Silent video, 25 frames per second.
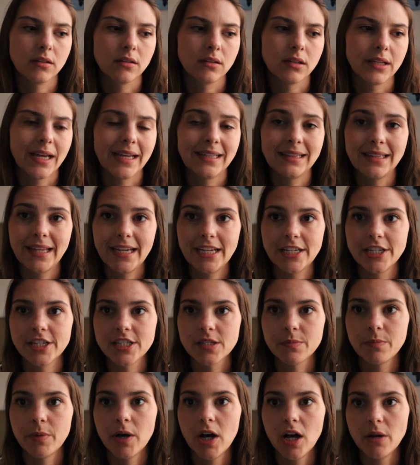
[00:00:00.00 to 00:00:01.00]

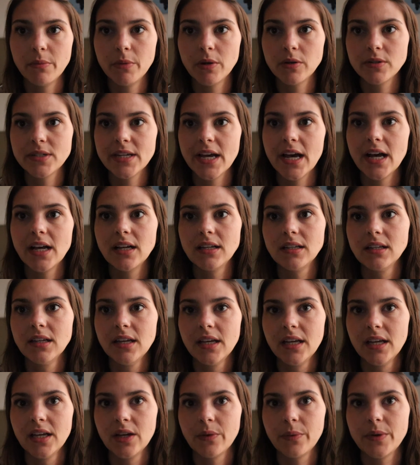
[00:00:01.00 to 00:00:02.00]
Atlantis Palm Hotel.
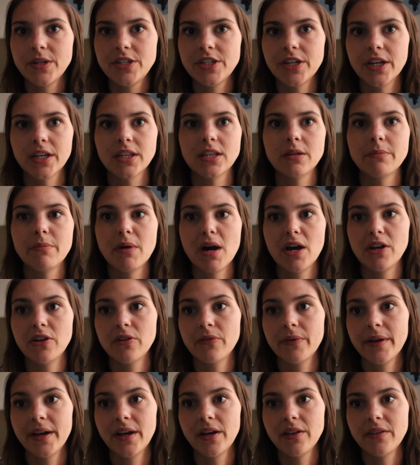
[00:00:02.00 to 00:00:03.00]
We took the
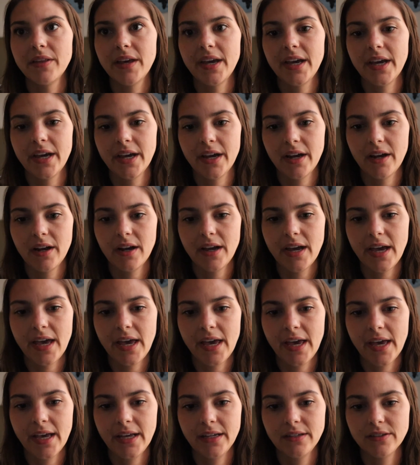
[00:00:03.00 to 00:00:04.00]
monorail there,
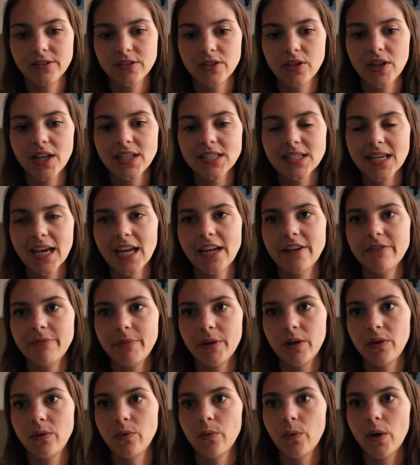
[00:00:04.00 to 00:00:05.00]
and so that's kind of
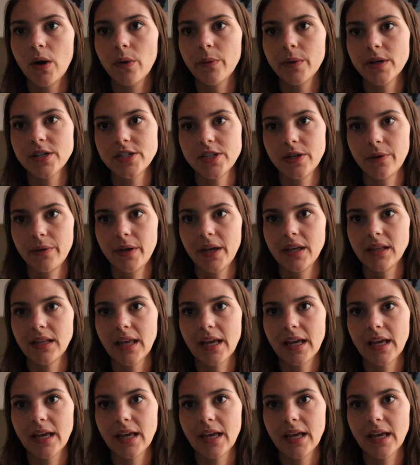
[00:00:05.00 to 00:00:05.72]
been what we're doing.